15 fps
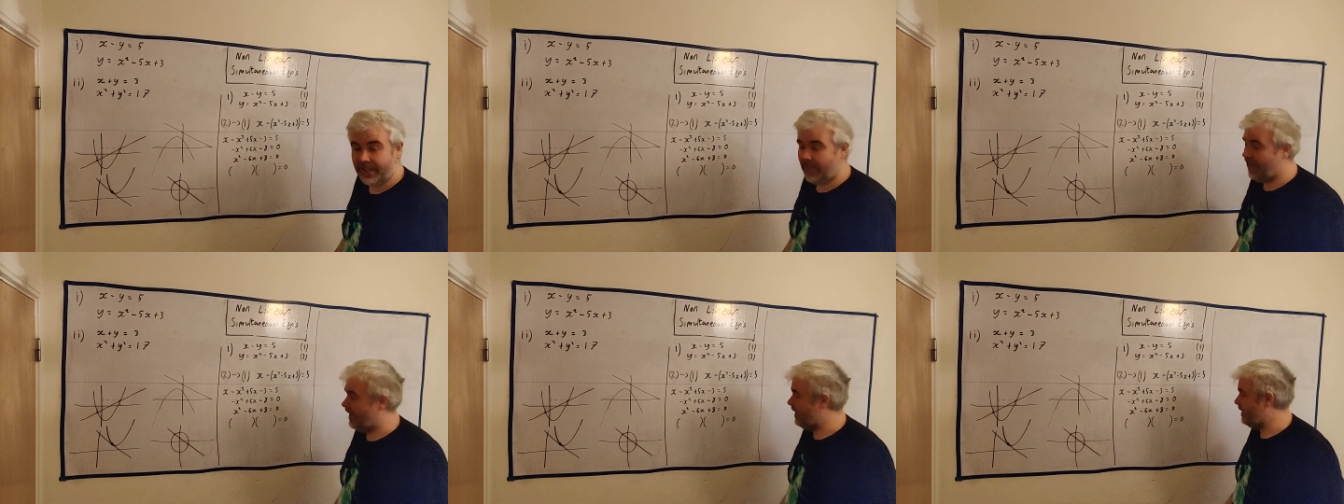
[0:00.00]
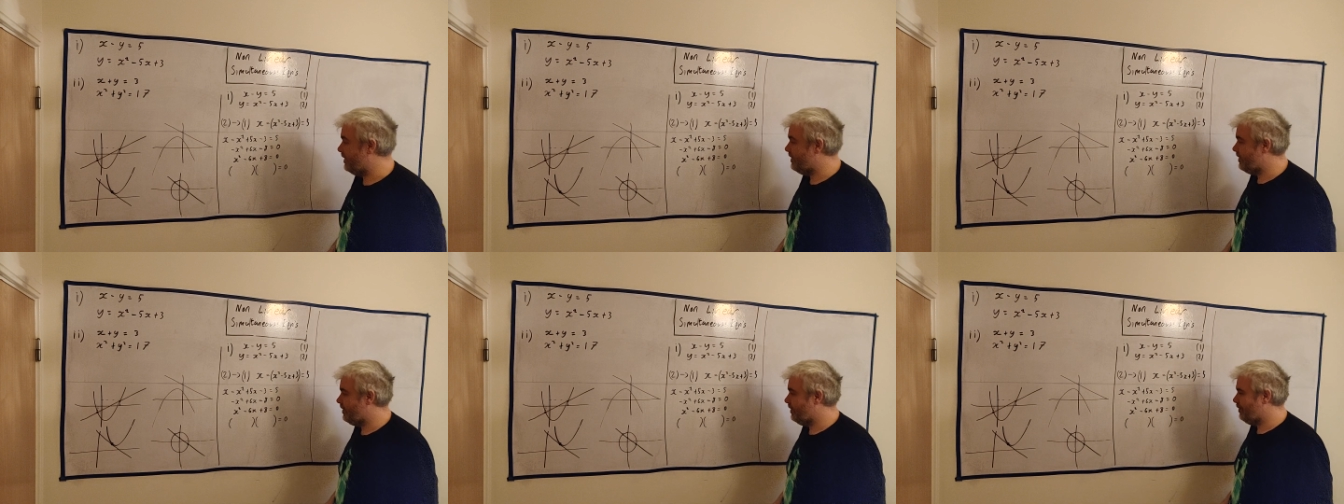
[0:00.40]
get
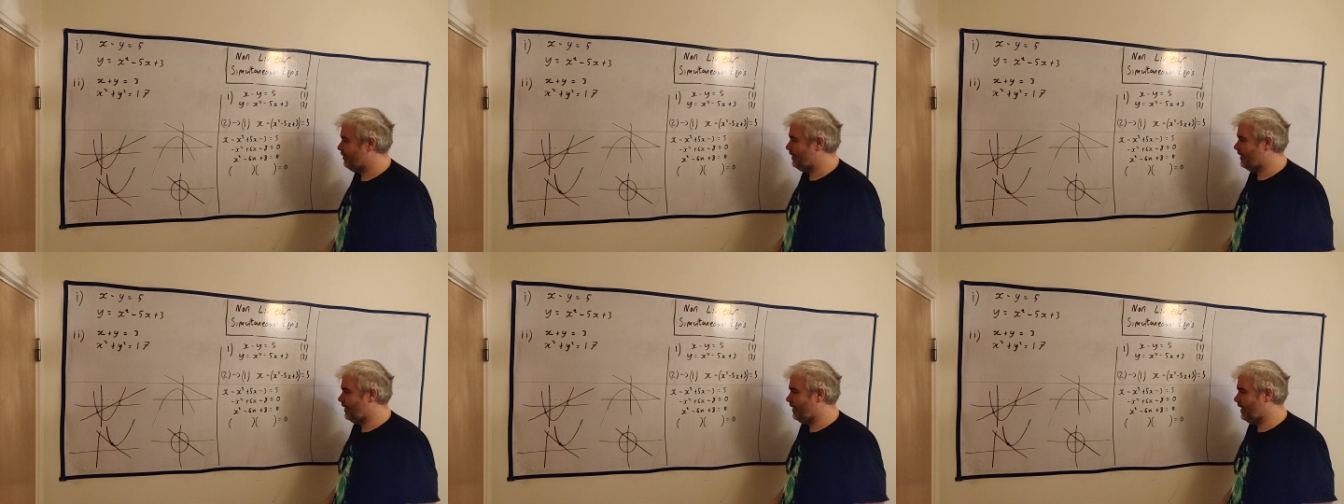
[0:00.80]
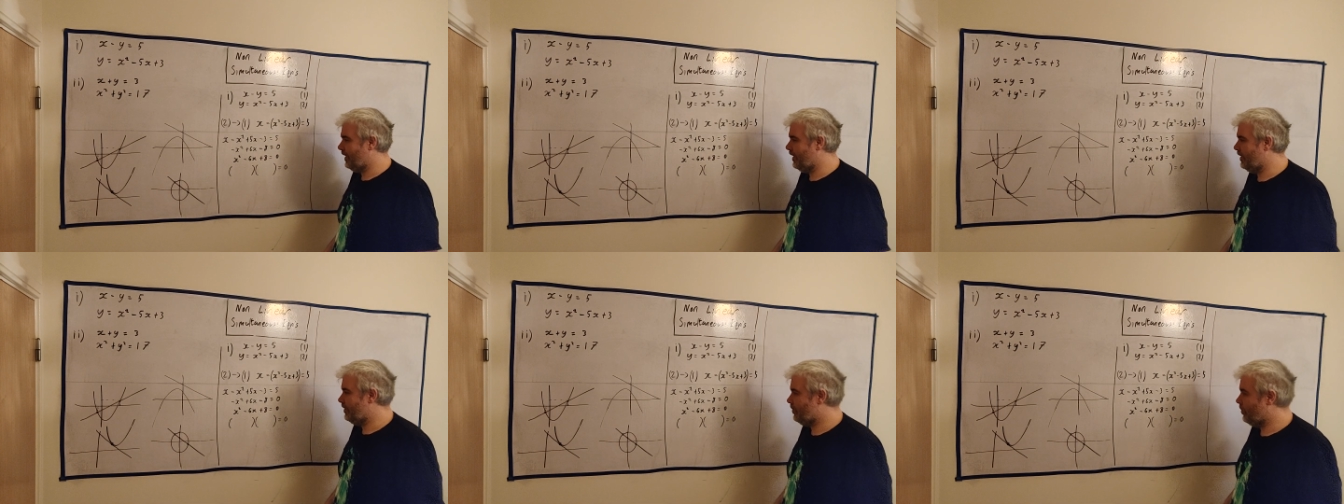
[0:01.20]
8.
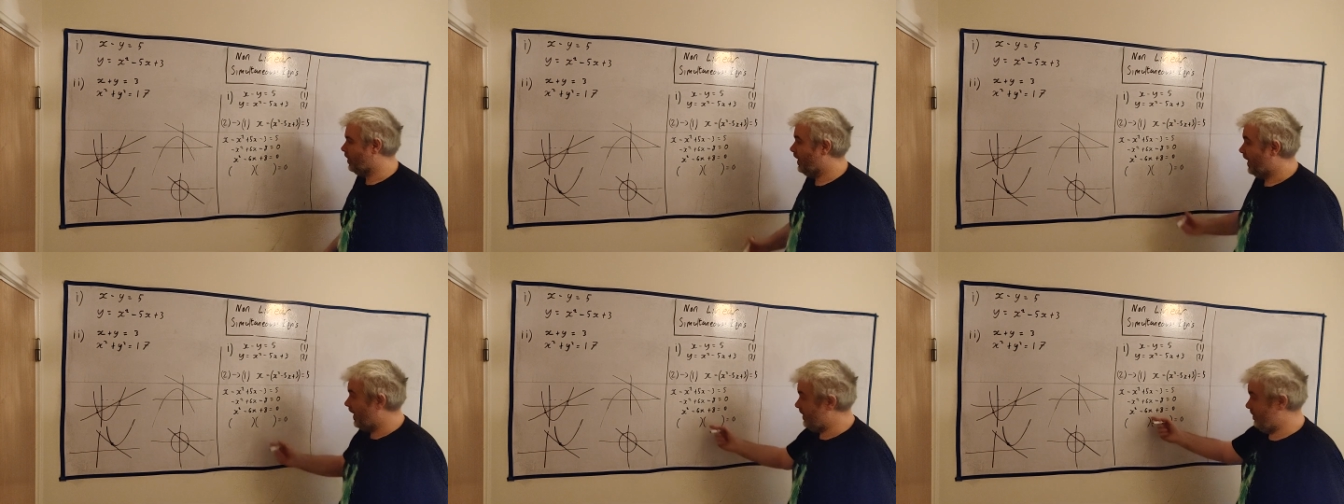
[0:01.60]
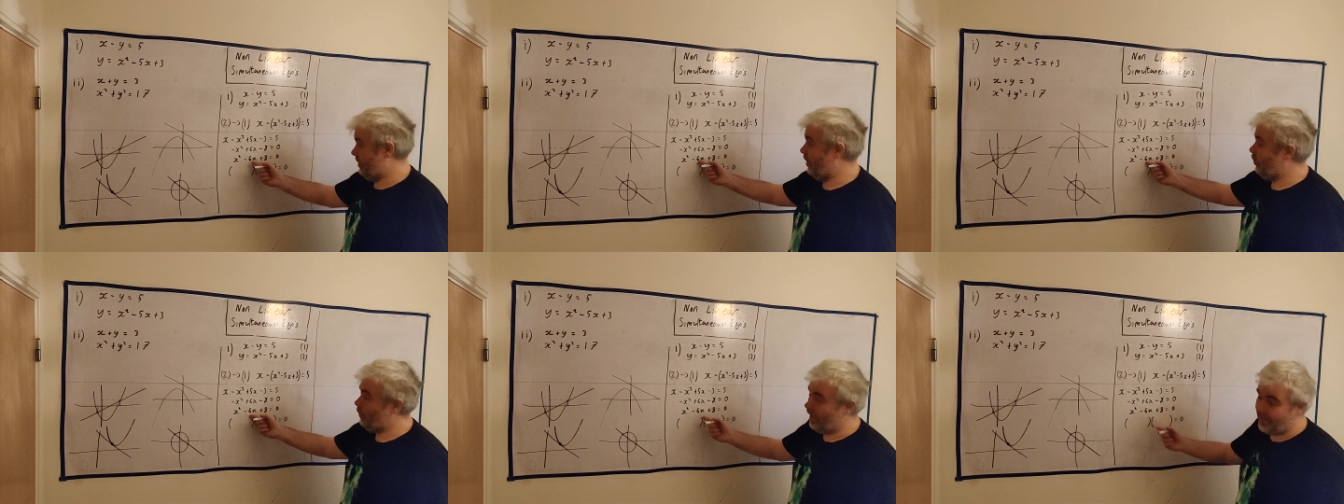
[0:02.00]
And
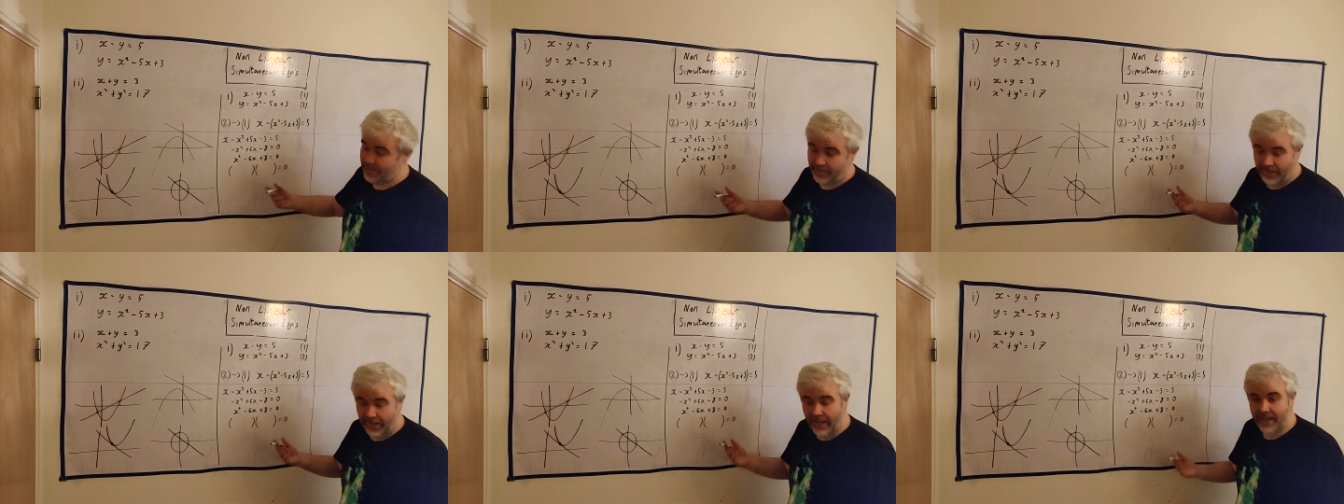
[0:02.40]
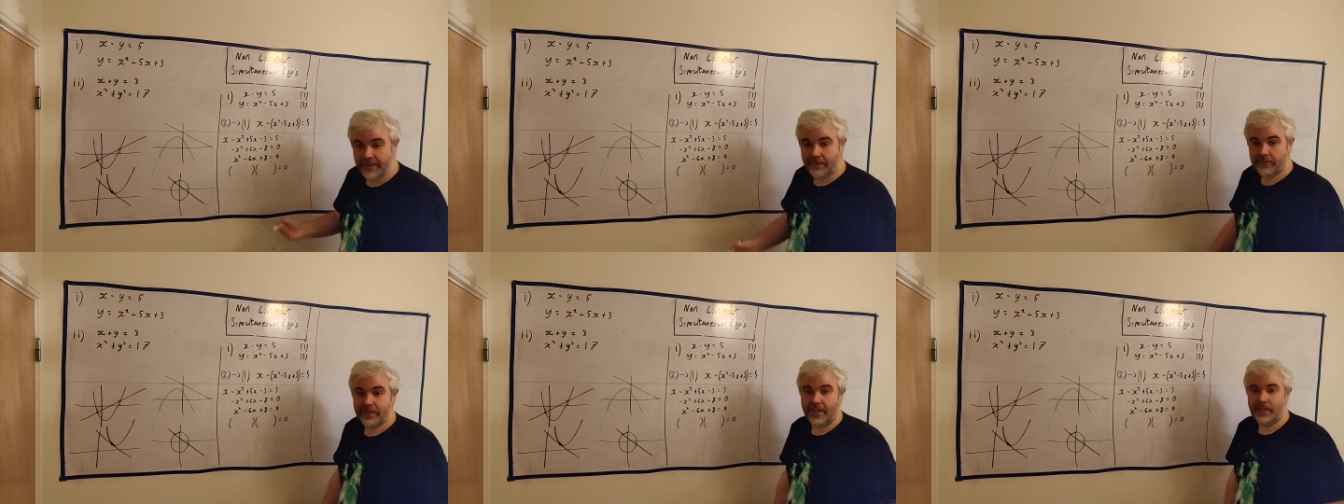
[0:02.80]

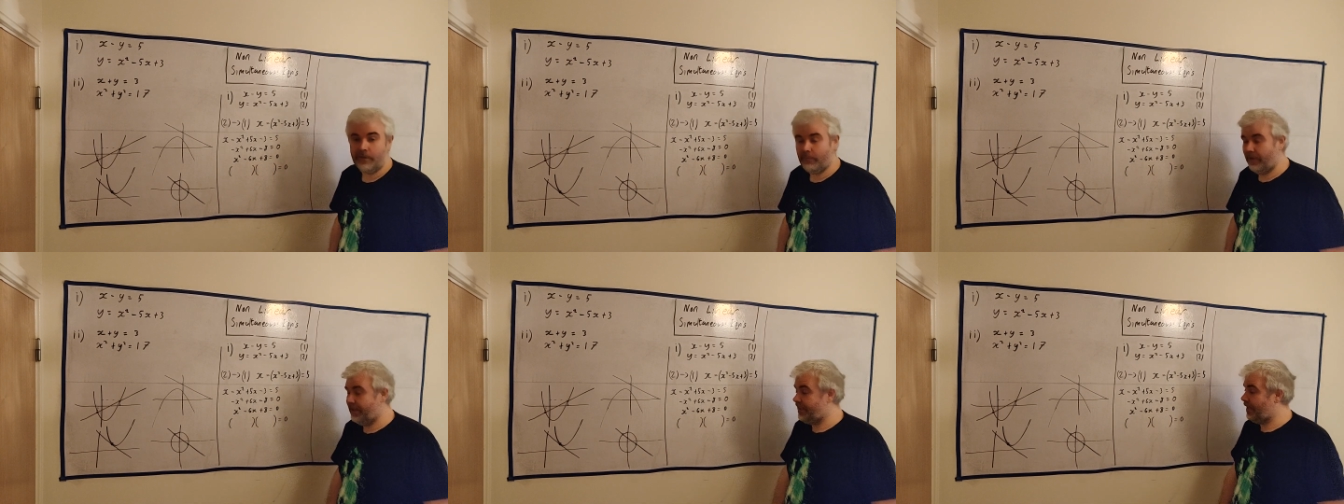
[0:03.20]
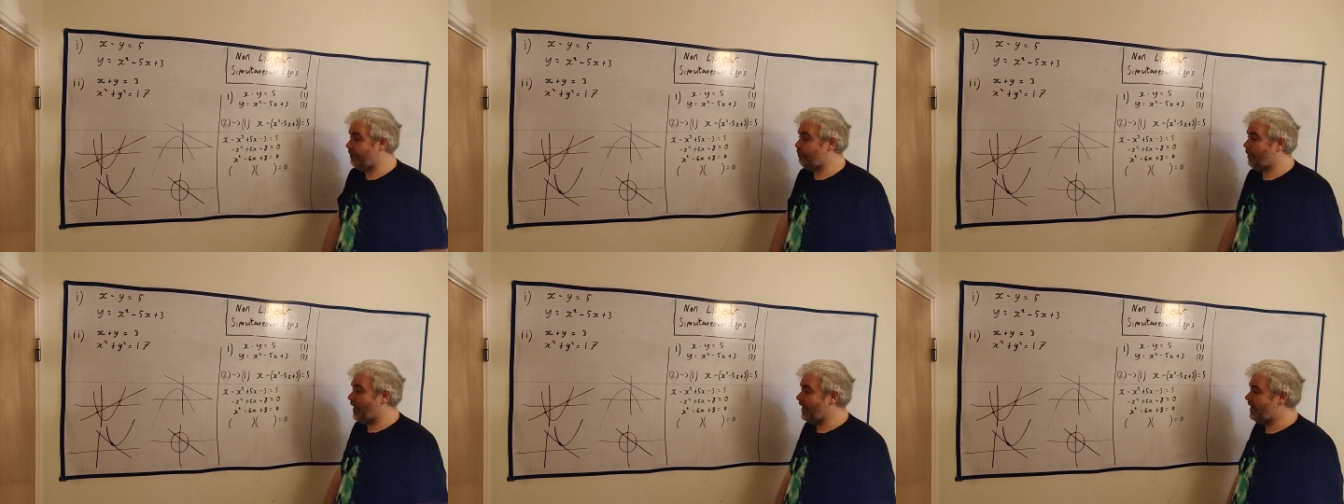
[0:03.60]
add or take away to
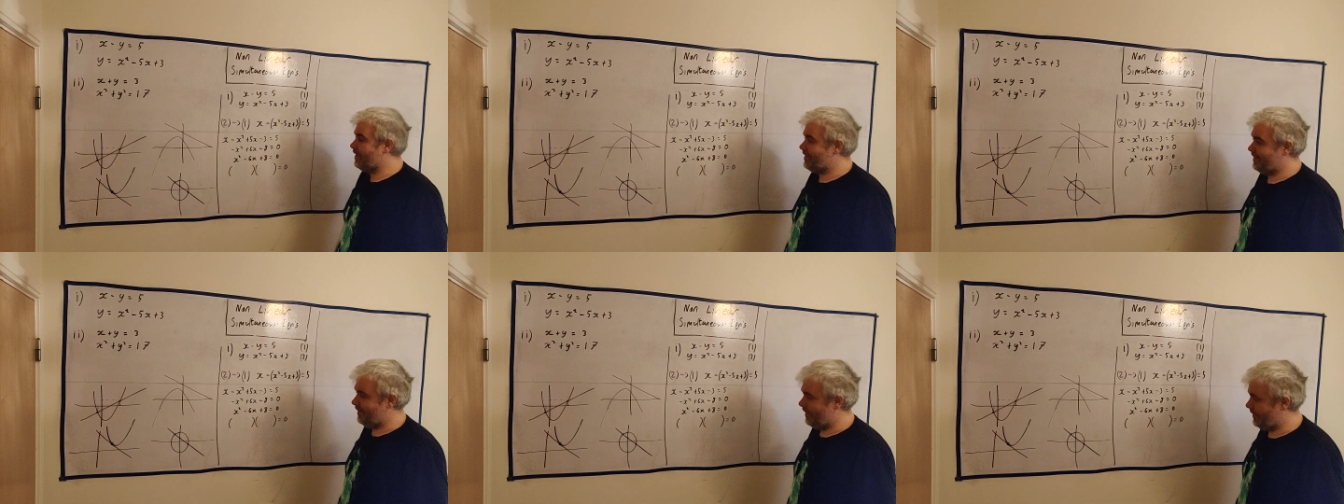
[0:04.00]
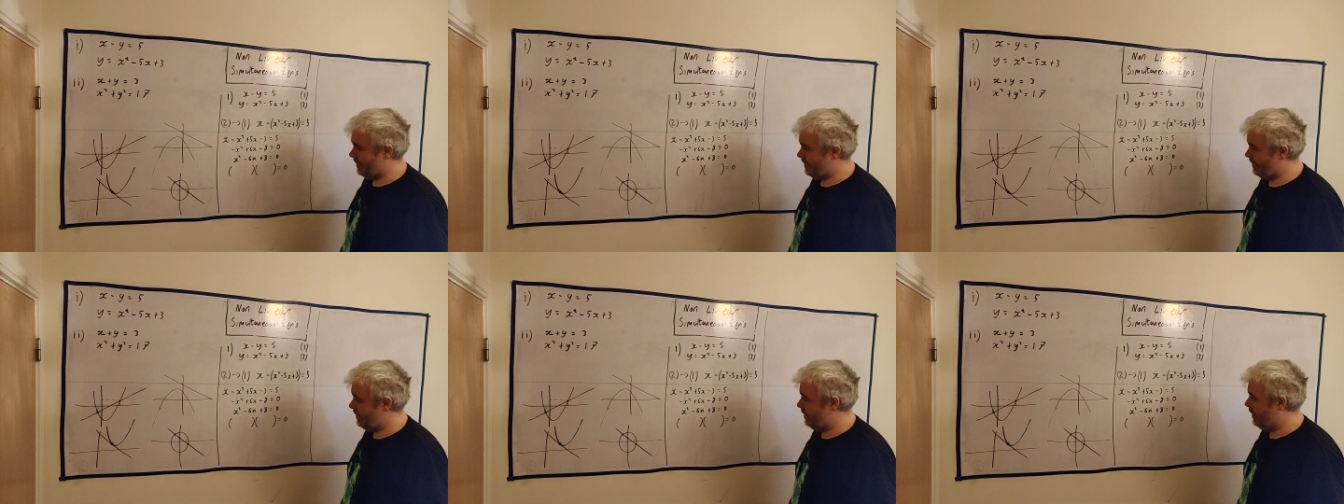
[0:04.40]
get minus
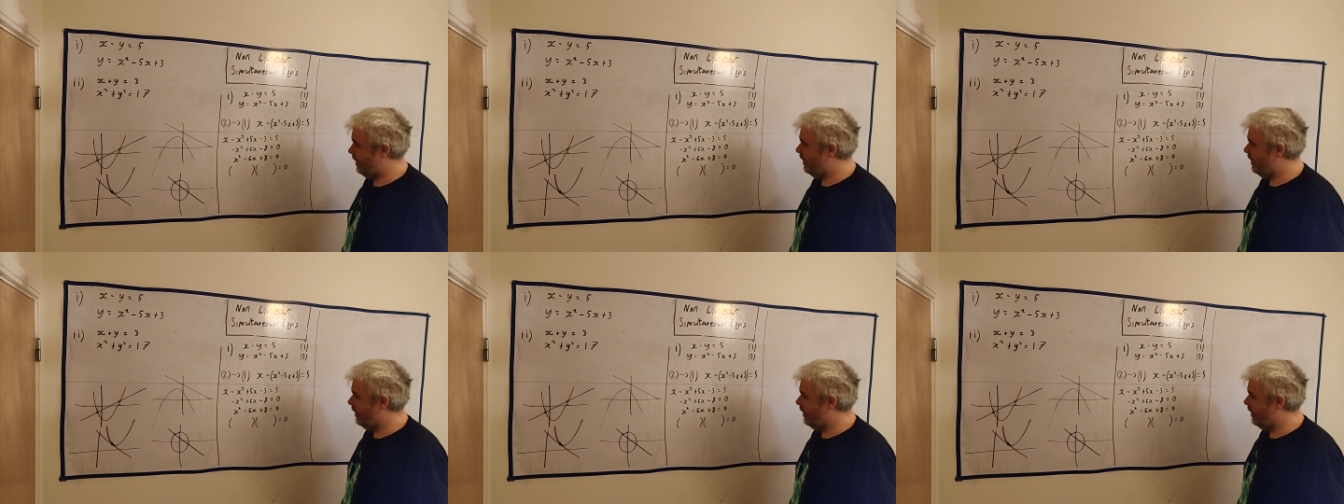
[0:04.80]
6.